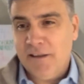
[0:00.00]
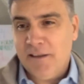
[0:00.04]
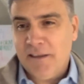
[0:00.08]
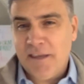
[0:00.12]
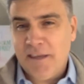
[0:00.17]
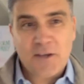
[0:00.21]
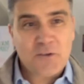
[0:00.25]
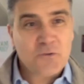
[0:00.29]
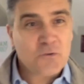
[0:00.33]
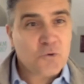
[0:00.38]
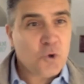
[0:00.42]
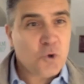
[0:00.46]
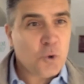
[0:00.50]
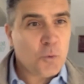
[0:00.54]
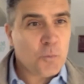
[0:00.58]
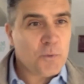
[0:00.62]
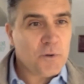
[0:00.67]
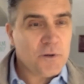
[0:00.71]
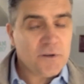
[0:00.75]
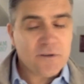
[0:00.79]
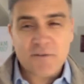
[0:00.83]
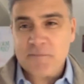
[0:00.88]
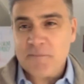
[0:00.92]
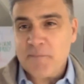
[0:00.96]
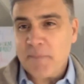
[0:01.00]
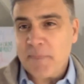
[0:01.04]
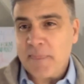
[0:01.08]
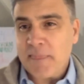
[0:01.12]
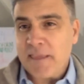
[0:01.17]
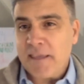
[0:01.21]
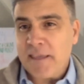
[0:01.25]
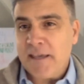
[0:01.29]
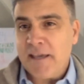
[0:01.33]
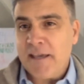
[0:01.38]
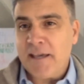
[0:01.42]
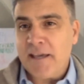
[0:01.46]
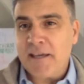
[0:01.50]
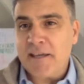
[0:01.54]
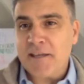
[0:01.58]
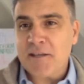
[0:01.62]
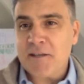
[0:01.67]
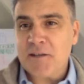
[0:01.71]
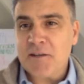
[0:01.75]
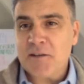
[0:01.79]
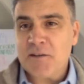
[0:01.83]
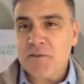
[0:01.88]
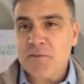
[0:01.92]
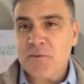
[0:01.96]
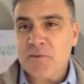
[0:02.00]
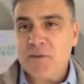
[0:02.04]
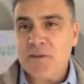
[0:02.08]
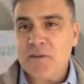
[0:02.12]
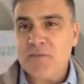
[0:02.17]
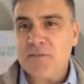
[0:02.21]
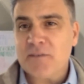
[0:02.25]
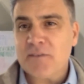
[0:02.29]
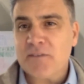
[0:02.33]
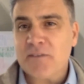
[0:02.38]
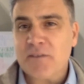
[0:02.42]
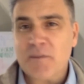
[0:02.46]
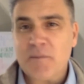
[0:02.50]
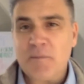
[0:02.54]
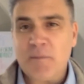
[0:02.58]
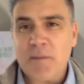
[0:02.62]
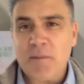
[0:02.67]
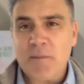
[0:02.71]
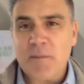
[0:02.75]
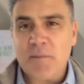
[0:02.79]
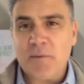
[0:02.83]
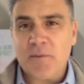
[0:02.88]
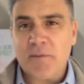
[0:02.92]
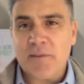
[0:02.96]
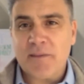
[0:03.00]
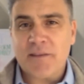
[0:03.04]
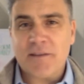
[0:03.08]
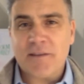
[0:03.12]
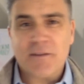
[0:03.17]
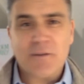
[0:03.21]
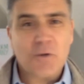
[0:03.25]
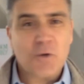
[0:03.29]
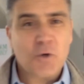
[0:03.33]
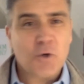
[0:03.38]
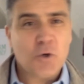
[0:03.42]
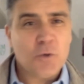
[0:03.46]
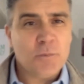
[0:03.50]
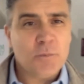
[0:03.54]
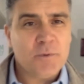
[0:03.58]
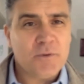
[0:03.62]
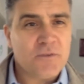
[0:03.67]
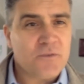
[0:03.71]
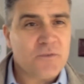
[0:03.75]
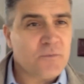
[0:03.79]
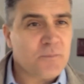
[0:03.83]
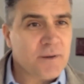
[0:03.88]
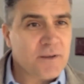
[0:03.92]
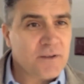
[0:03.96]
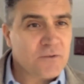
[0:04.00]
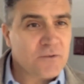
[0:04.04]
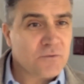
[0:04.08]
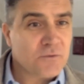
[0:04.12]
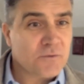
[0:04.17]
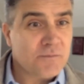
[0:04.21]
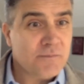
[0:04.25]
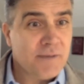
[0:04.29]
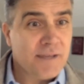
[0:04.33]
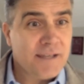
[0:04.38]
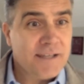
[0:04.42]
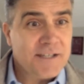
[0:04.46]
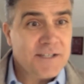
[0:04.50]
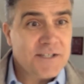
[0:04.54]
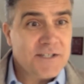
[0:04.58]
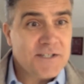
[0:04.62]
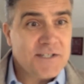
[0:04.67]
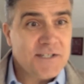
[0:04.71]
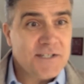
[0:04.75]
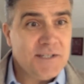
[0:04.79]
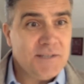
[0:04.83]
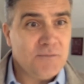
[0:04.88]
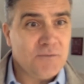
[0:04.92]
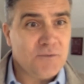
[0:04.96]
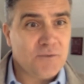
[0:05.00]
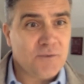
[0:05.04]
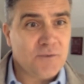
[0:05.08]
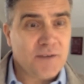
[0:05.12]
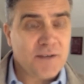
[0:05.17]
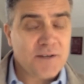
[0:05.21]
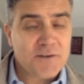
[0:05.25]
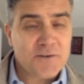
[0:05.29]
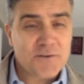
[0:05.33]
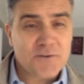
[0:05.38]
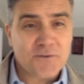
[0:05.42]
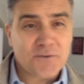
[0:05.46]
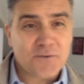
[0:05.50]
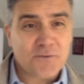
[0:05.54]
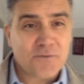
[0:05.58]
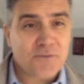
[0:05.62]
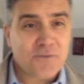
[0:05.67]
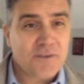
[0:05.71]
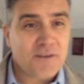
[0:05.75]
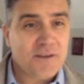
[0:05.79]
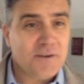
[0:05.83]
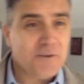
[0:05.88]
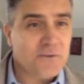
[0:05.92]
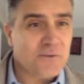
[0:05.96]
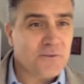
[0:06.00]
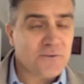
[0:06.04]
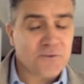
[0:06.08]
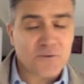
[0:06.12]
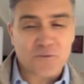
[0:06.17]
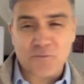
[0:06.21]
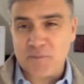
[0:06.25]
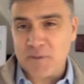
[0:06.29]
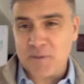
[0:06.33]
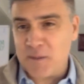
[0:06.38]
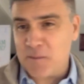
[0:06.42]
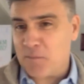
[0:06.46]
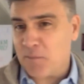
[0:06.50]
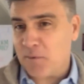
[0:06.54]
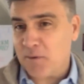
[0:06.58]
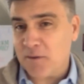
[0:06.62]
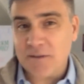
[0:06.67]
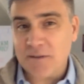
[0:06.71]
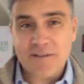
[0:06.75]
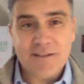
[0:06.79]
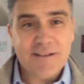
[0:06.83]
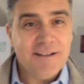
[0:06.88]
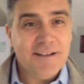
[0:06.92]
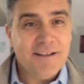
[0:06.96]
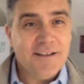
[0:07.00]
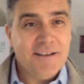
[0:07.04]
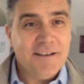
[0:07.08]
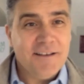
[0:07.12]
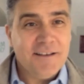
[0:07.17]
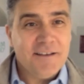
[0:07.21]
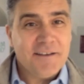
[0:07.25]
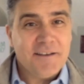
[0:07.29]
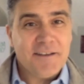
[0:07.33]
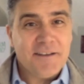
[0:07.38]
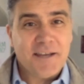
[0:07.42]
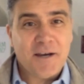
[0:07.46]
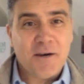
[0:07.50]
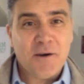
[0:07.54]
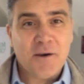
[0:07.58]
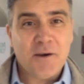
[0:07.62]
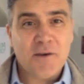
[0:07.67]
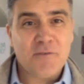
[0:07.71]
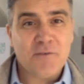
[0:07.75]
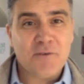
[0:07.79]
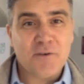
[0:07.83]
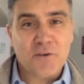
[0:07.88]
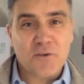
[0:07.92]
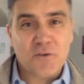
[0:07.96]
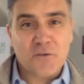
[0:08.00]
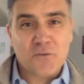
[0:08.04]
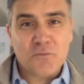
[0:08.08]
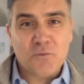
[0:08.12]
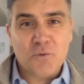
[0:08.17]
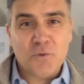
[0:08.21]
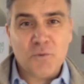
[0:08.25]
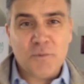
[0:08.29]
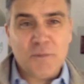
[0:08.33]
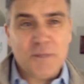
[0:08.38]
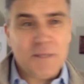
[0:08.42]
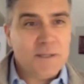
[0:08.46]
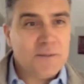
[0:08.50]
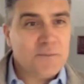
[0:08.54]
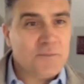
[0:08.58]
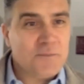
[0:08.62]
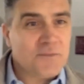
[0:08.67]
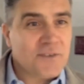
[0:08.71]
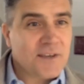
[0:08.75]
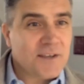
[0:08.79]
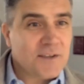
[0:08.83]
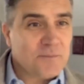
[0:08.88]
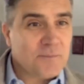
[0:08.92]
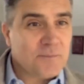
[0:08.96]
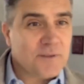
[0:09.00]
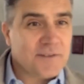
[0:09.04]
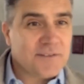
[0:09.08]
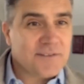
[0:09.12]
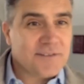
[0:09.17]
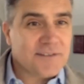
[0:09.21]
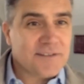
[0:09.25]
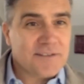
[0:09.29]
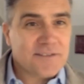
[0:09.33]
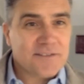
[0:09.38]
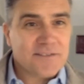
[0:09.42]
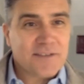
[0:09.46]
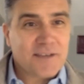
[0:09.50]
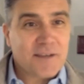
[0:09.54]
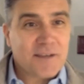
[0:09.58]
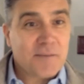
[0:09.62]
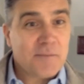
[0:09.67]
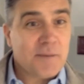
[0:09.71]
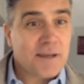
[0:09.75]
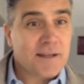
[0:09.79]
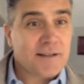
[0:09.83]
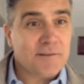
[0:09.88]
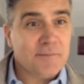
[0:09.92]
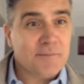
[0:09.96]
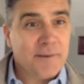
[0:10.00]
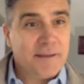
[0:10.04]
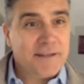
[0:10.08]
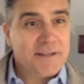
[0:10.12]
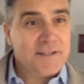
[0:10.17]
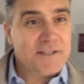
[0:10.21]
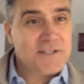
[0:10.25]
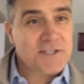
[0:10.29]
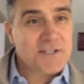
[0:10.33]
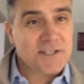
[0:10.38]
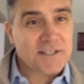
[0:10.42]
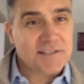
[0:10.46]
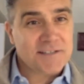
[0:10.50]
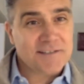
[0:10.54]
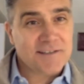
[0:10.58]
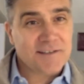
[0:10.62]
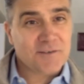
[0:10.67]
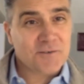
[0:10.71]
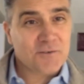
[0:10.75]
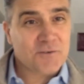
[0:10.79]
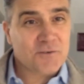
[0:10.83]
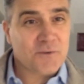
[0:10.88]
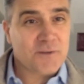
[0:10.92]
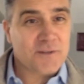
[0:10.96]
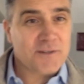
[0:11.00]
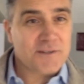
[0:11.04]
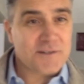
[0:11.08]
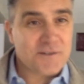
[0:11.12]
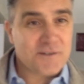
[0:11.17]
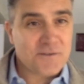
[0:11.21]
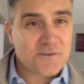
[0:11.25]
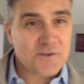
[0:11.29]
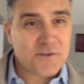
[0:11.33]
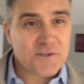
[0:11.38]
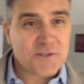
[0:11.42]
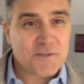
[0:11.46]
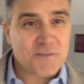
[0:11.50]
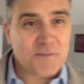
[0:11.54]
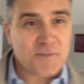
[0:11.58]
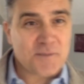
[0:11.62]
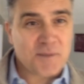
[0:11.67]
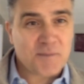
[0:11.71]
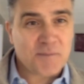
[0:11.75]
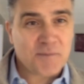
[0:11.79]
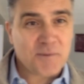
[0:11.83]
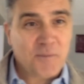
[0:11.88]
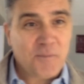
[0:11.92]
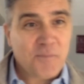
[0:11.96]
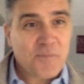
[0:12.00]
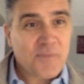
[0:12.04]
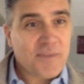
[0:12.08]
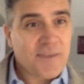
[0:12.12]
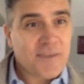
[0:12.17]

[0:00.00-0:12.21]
ex-corporate, and we even see people that in the corporate space would manage teams of hundreds of thousands of people, now have a small, medium-sized business and battle managing 10, 20, 30 people.